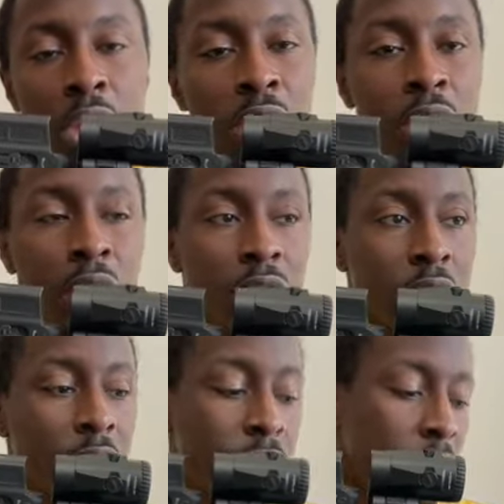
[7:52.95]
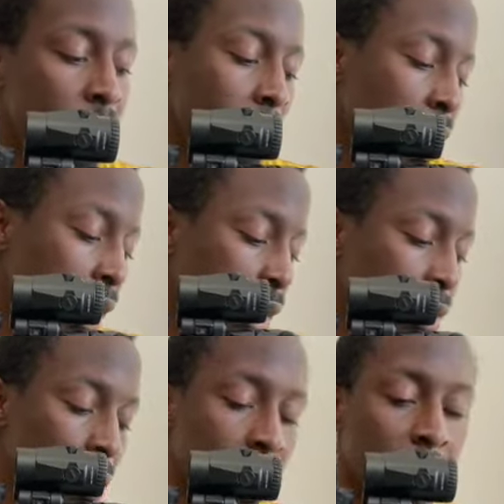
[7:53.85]
Certain stuff is going to be, I got a
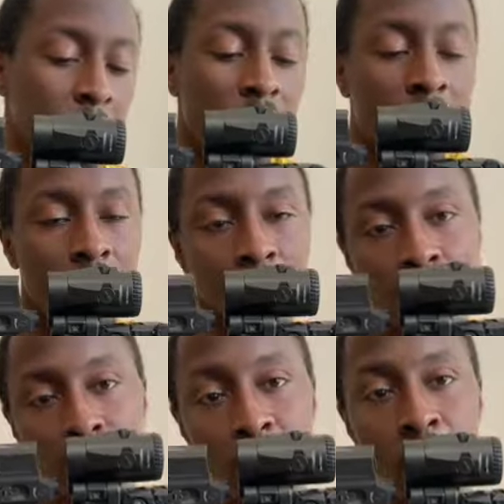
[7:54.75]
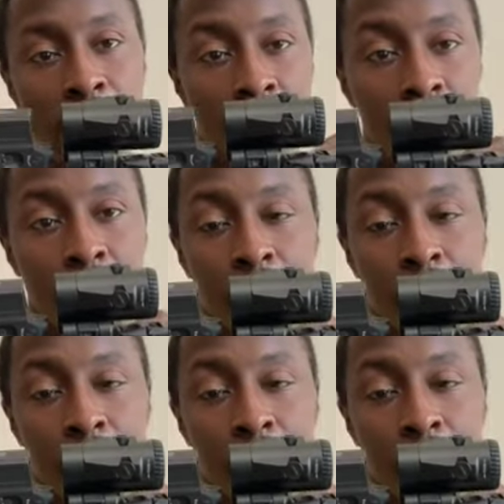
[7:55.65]
300 Blackout that don't have